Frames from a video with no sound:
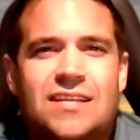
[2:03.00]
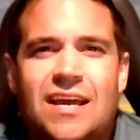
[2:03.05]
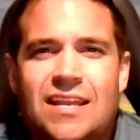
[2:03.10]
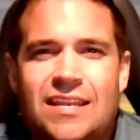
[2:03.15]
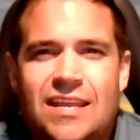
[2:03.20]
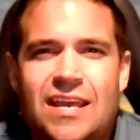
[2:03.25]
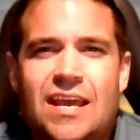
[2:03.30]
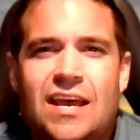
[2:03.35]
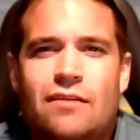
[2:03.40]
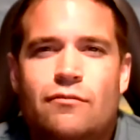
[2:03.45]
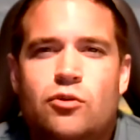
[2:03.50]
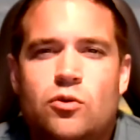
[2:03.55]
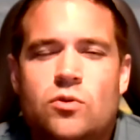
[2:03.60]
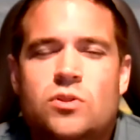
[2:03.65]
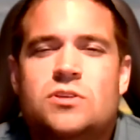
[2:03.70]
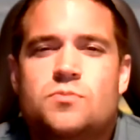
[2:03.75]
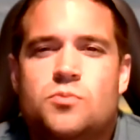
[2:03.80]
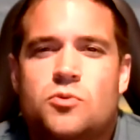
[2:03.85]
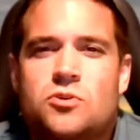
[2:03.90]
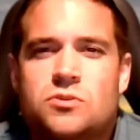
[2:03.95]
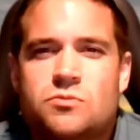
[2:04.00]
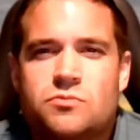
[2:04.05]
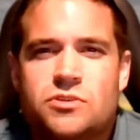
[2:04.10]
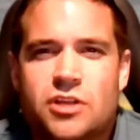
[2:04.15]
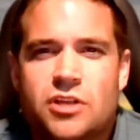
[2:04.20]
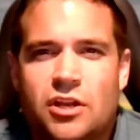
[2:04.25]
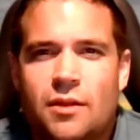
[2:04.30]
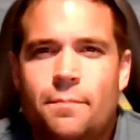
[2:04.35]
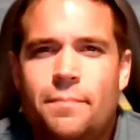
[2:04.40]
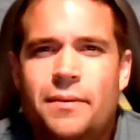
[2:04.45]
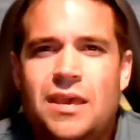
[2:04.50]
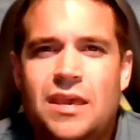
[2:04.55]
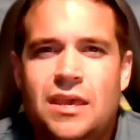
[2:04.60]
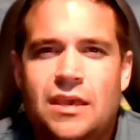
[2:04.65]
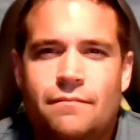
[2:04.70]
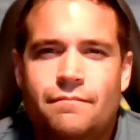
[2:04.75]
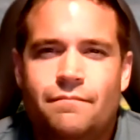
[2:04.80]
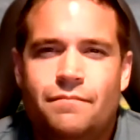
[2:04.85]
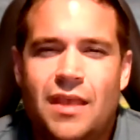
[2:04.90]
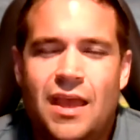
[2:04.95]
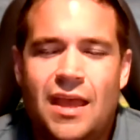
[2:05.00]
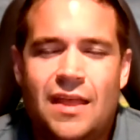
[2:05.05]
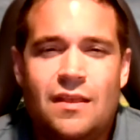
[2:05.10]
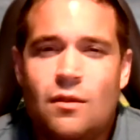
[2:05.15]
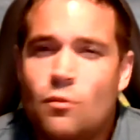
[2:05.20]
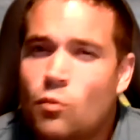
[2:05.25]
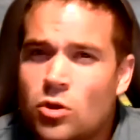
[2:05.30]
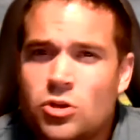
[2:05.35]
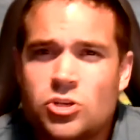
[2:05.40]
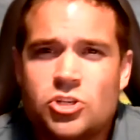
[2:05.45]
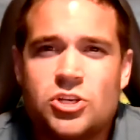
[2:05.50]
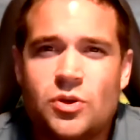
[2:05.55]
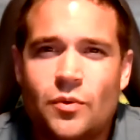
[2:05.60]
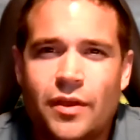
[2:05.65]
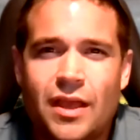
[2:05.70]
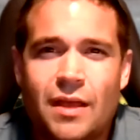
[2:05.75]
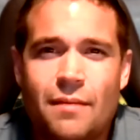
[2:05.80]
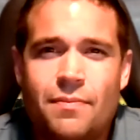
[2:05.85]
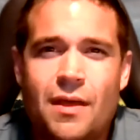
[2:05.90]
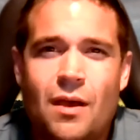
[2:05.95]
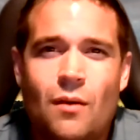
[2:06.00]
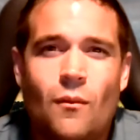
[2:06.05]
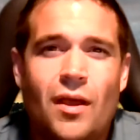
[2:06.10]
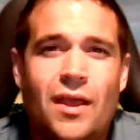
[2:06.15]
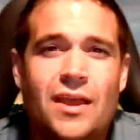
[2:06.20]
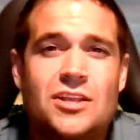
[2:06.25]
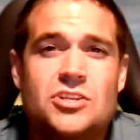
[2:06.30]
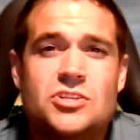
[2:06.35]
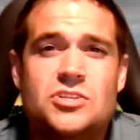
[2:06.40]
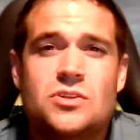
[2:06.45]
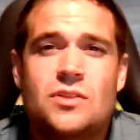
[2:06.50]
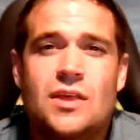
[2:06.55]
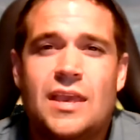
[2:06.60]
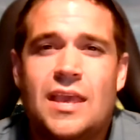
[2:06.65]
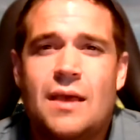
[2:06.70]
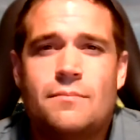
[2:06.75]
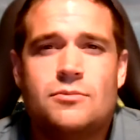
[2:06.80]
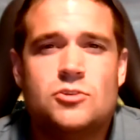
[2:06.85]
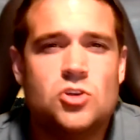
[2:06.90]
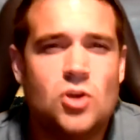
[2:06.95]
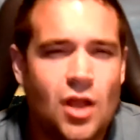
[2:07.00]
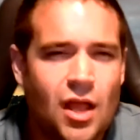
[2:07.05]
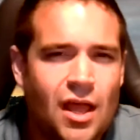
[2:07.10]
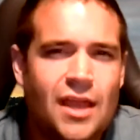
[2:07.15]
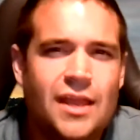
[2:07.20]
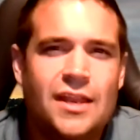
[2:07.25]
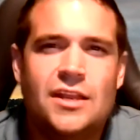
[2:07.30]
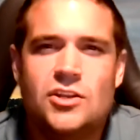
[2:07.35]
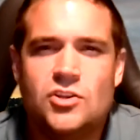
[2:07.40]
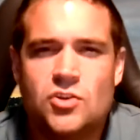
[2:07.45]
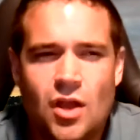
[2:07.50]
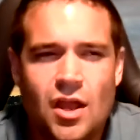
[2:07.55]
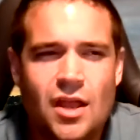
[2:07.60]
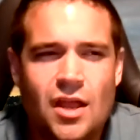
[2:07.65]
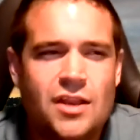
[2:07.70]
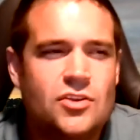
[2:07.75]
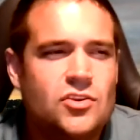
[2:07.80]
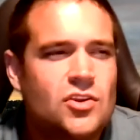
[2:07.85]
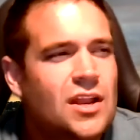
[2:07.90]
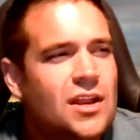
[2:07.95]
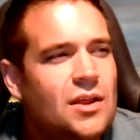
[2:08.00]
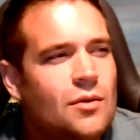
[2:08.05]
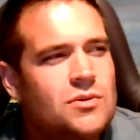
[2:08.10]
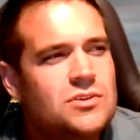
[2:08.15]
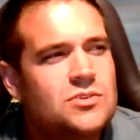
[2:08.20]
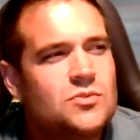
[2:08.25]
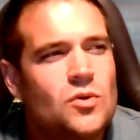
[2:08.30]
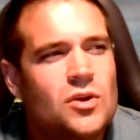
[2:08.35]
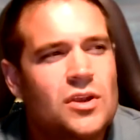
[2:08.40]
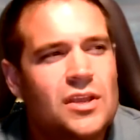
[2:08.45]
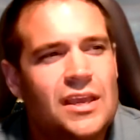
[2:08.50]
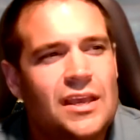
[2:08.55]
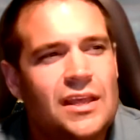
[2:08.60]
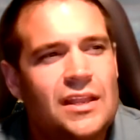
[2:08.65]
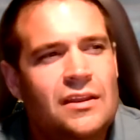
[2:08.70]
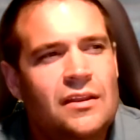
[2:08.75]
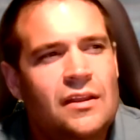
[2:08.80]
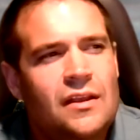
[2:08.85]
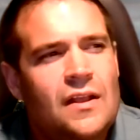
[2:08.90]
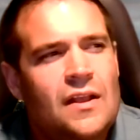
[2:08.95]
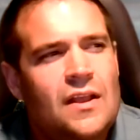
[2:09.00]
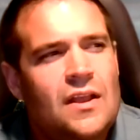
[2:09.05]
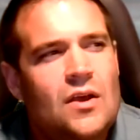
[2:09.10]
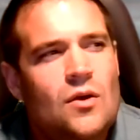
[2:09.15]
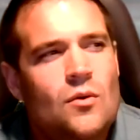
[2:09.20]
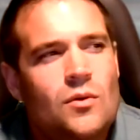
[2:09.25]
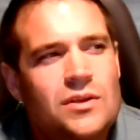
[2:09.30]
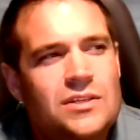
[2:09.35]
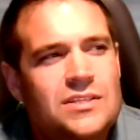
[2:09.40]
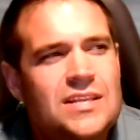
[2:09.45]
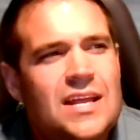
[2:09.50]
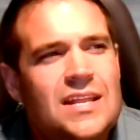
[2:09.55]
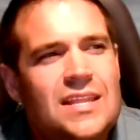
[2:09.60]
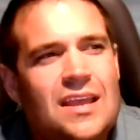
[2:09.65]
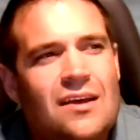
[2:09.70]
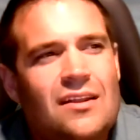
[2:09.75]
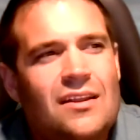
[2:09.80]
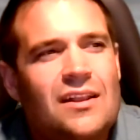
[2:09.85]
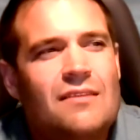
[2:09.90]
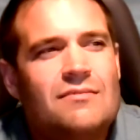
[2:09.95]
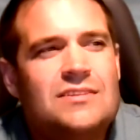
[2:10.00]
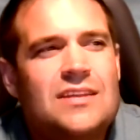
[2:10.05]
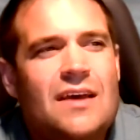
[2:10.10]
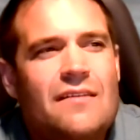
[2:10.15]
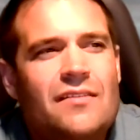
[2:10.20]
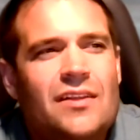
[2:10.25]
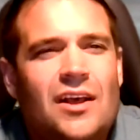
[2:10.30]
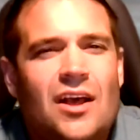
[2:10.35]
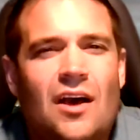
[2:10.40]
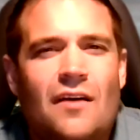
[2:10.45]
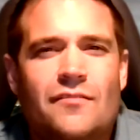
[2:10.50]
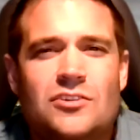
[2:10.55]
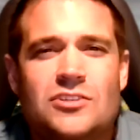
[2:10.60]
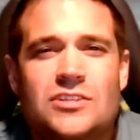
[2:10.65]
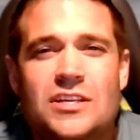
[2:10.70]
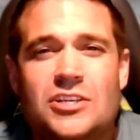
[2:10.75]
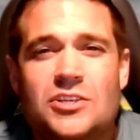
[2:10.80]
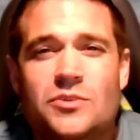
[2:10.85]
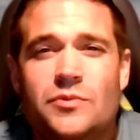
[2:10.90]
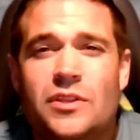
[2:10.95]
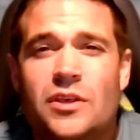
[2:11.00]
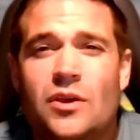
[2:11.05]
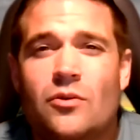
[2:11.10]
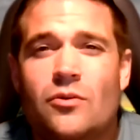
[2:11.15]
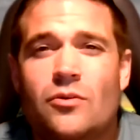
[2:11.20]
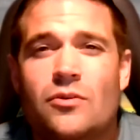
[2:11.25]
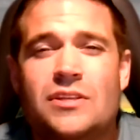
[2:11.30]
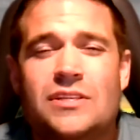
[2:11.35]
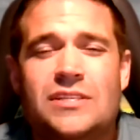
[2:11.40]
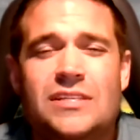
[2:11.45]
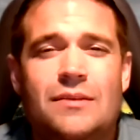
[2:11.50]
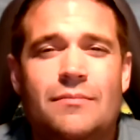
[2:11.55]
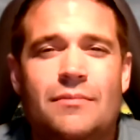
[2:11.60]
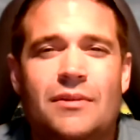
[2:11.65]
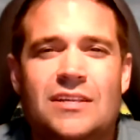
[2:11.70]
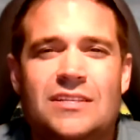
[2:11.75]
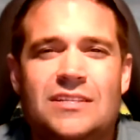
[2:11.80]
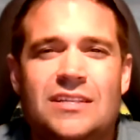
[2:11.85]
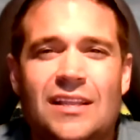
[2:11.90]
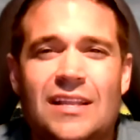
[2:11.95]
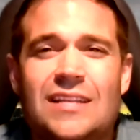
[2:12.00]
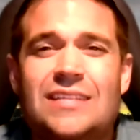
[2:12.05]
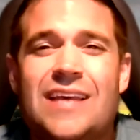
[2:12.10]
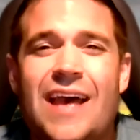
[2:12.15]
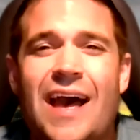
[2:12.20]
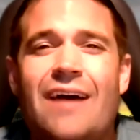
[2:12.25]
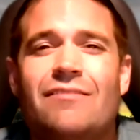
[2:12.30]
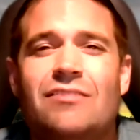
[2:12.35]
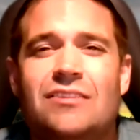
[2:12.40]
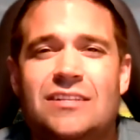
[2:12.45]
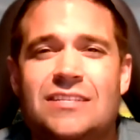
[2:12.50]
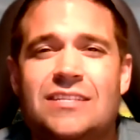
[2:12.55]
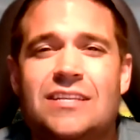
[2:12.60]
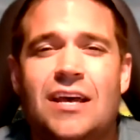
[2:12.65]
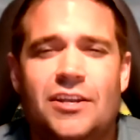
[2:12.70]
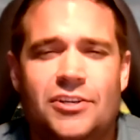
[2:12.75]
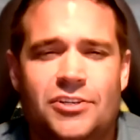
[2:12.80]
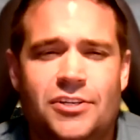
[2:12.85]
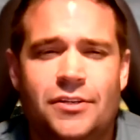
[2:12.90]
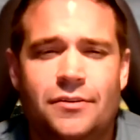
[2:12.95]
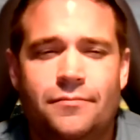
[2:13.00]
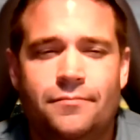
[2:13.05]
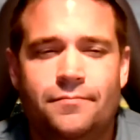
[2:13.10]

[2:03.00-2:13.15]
idea of who this person was going to be, and they weren't showing up that way. And so they kept trying and trying and trying, and it wasn't working. And we sat down and I was having a conversation with the owner of the team, and I said, let's have a discussion.